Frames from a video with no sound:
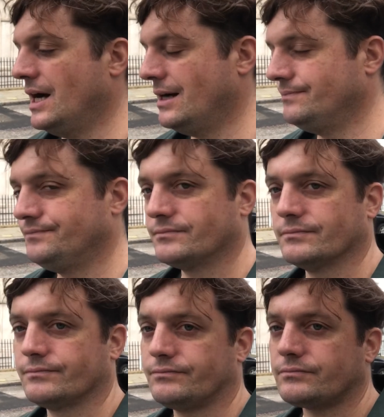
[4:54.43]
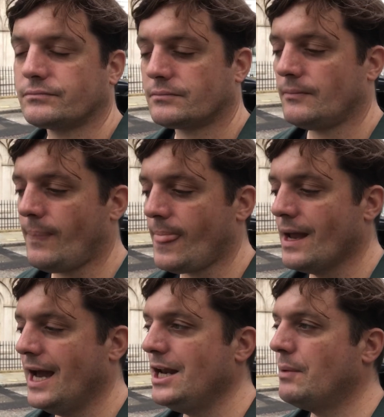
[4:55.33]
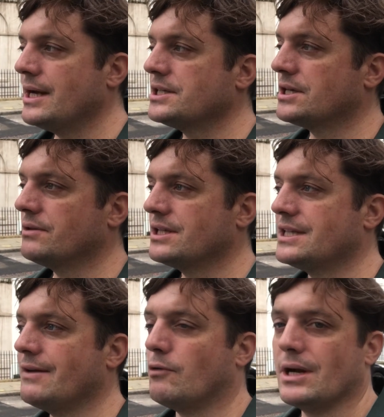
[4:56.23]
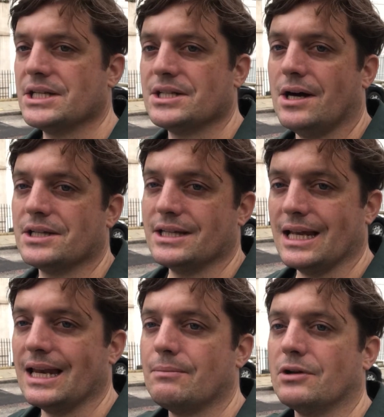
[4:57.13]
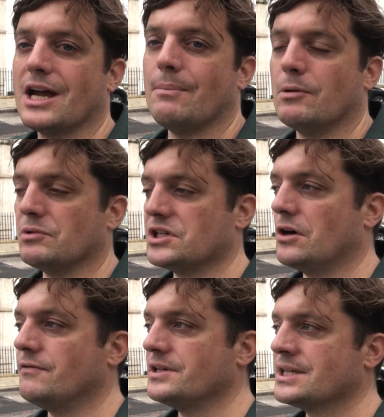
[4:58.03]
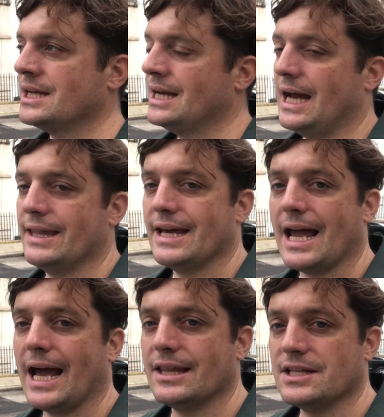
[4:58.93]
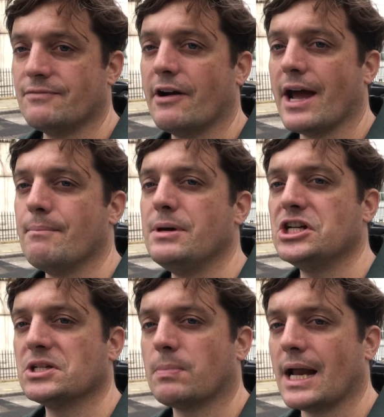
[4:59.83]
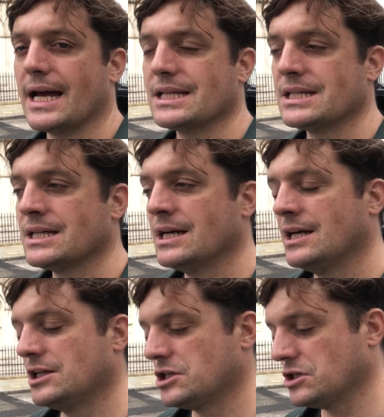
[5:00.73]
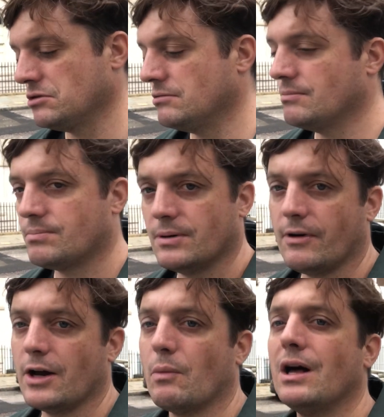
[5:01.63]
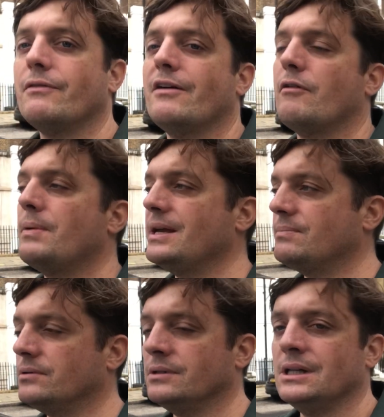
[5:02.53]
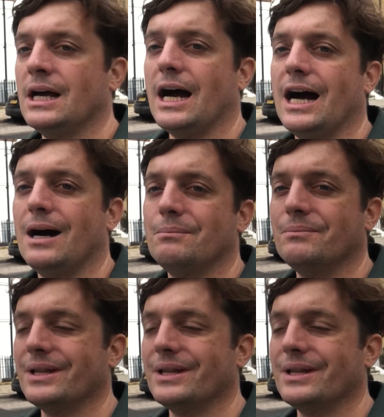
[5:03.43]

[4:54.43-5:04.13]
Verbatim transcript: Um, Anyway, so this naval race started. The Liberal government was in office and they had these very ambitious plans to provide welfare for people, um,